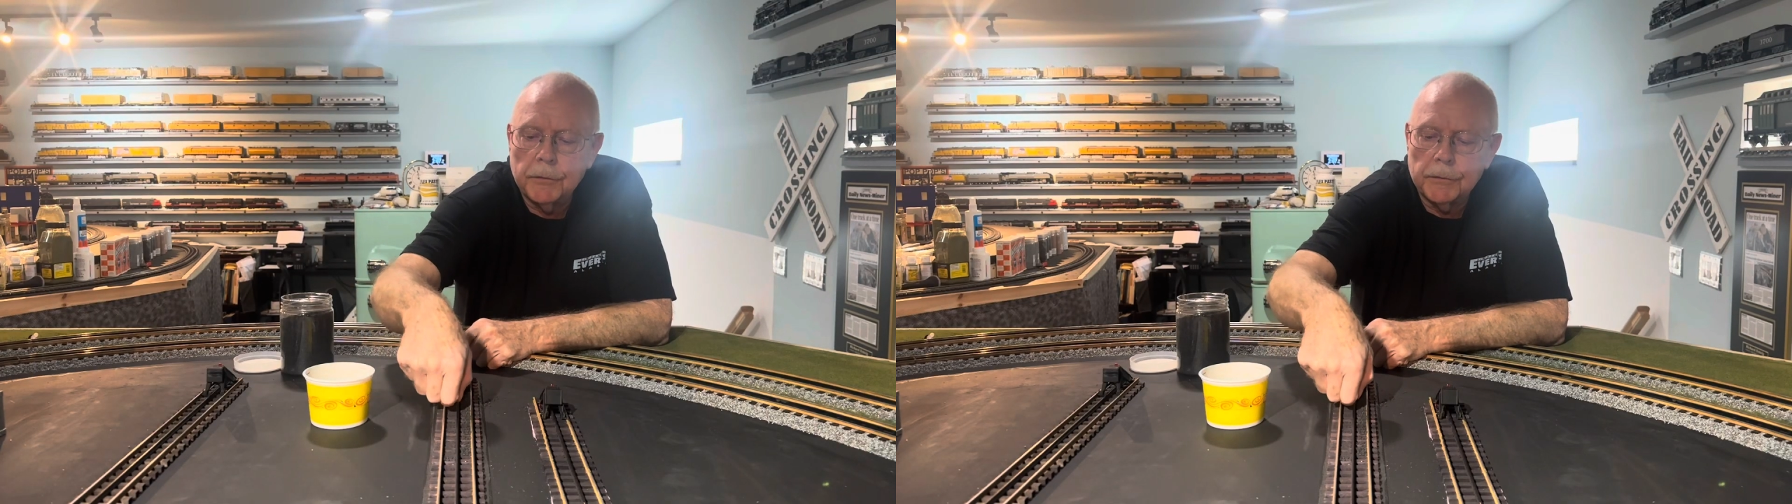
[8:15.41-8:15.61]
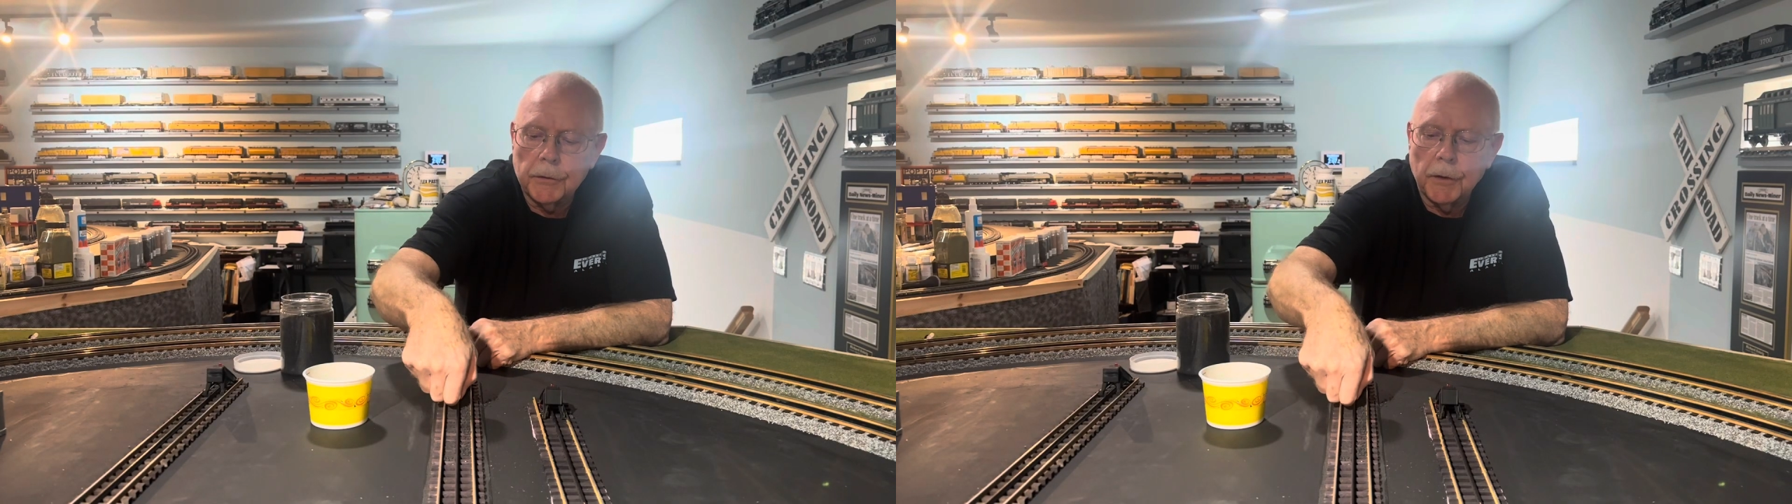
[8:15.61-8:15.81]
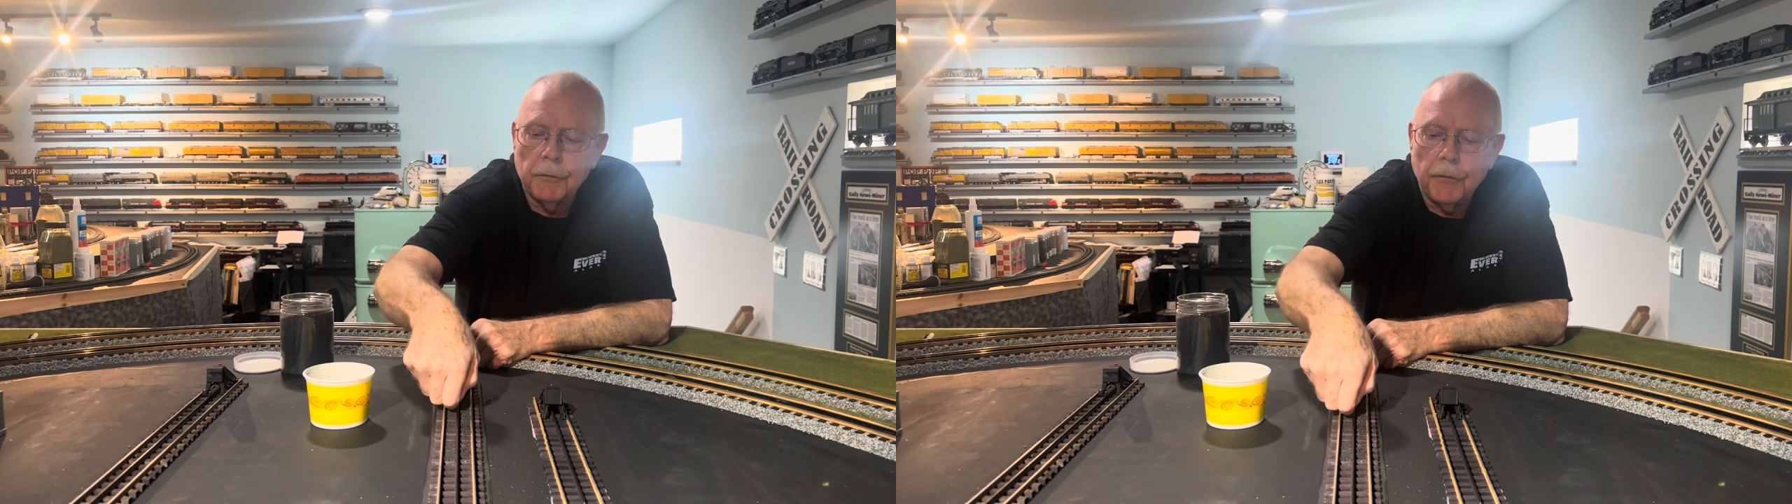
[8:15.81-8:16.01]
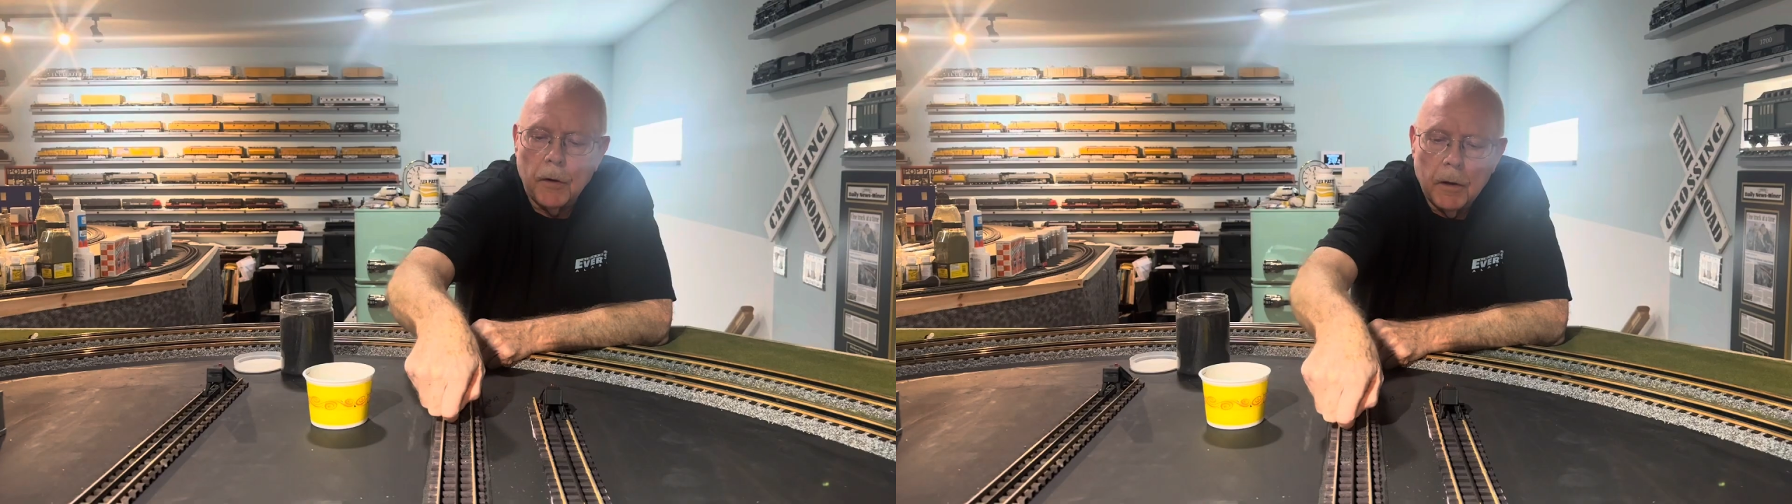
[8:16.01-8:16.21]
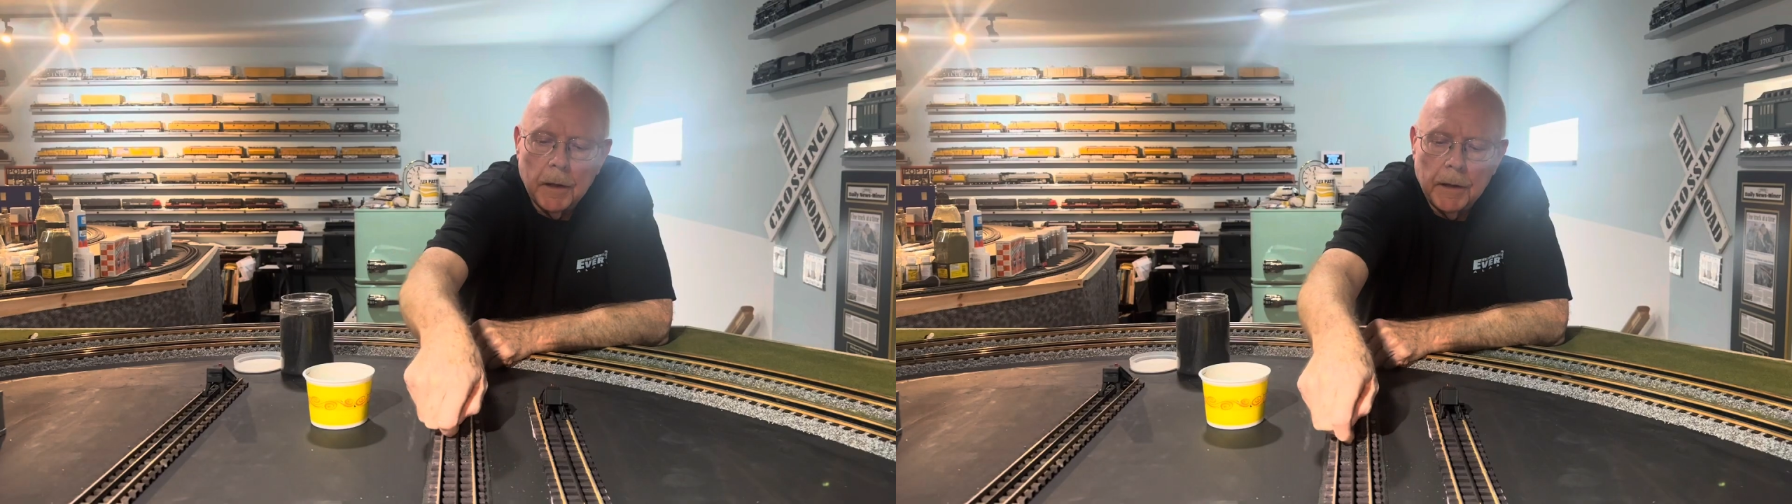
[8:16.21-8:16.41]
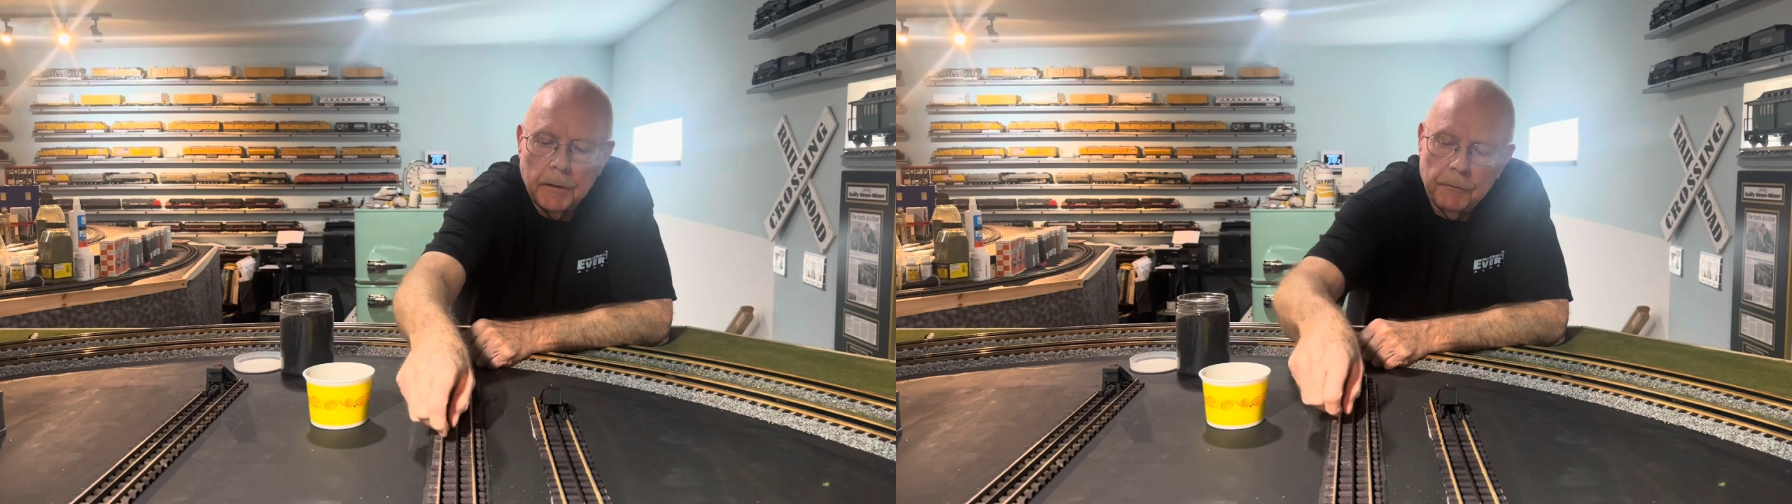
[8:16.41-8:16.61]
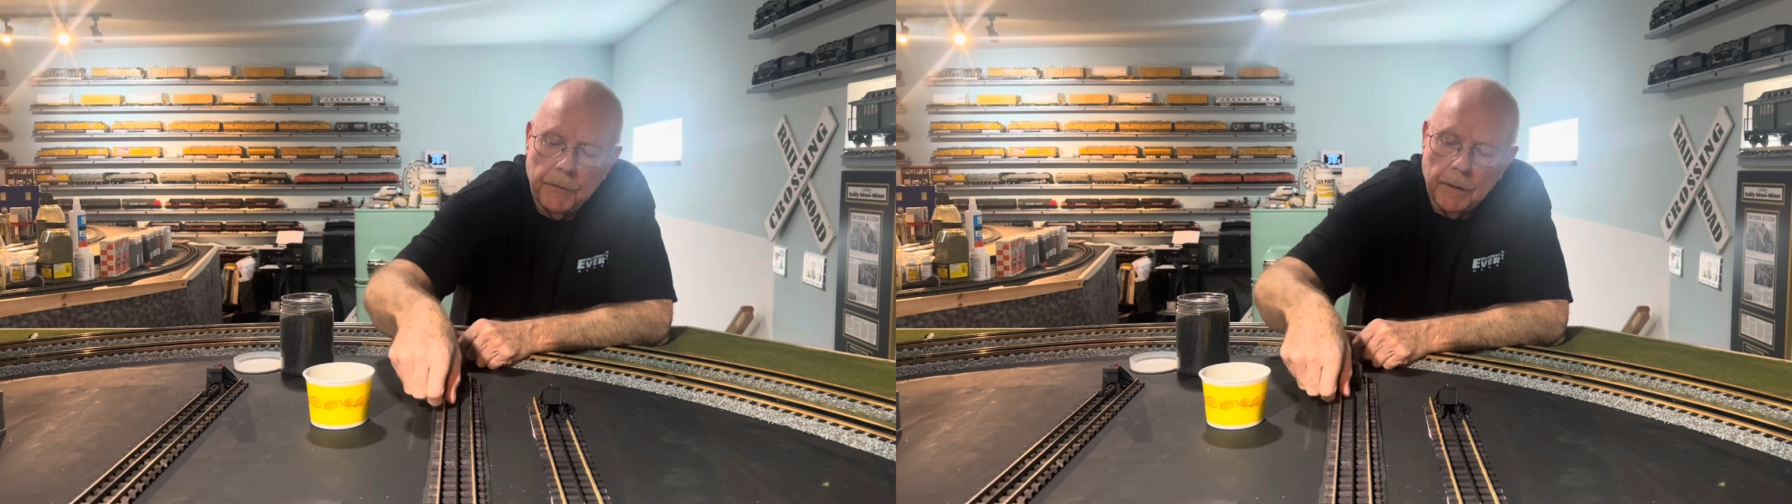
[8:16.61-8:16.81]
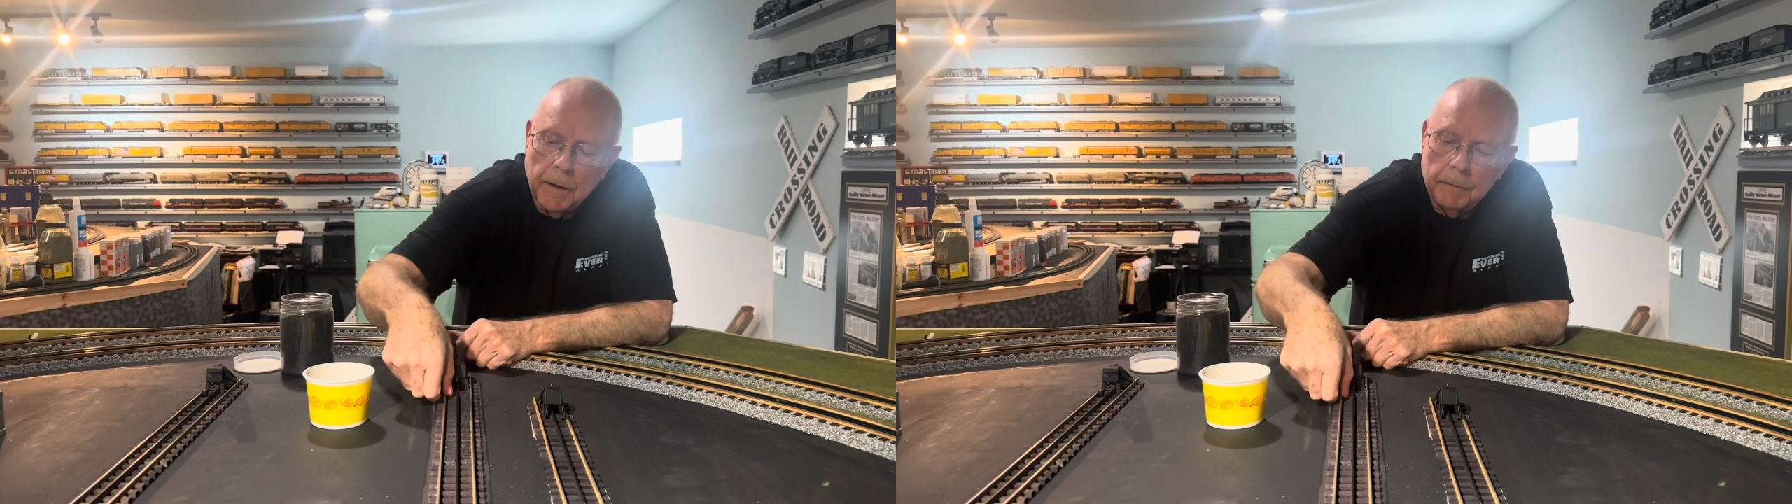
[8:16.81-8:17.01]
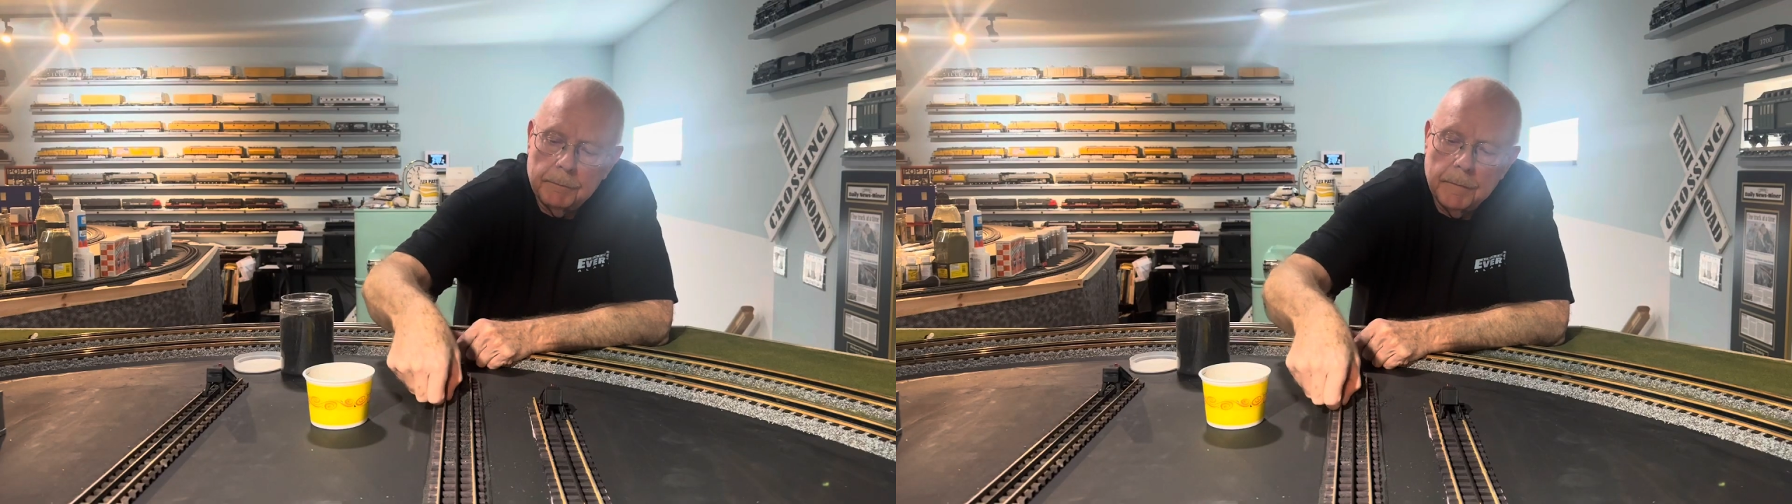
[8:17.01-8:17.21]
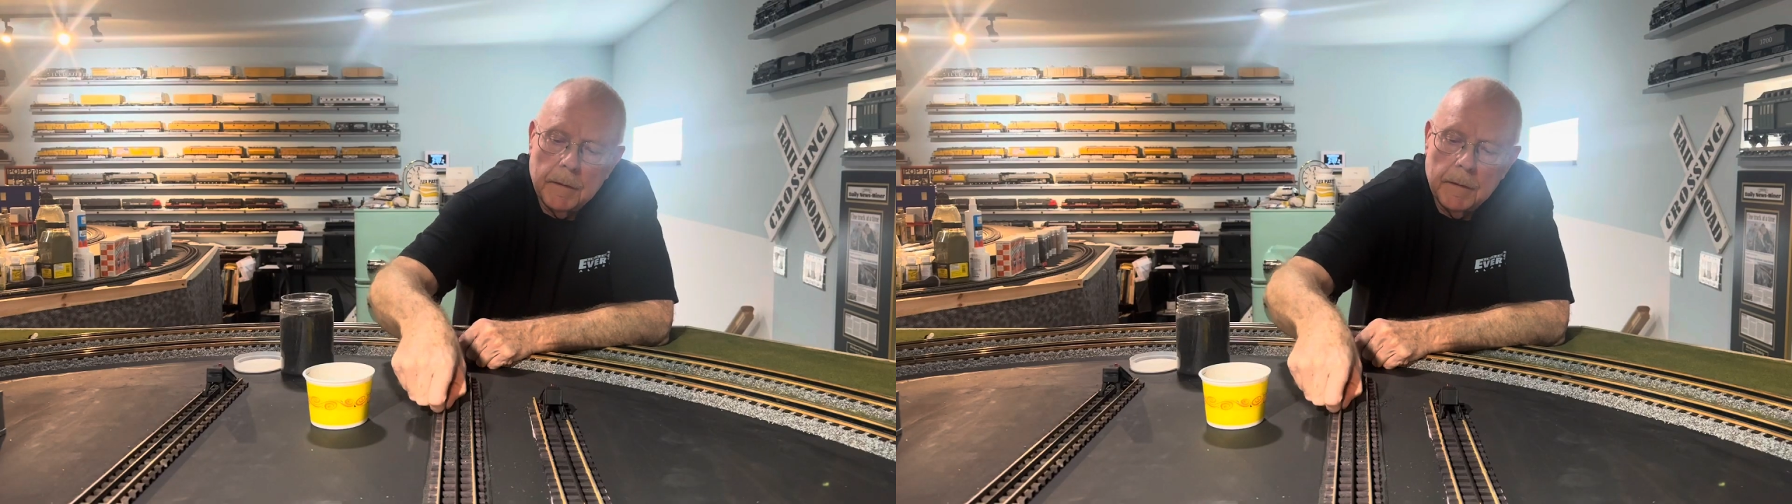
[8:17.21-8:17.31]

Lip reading: so they'll fall in and fill up.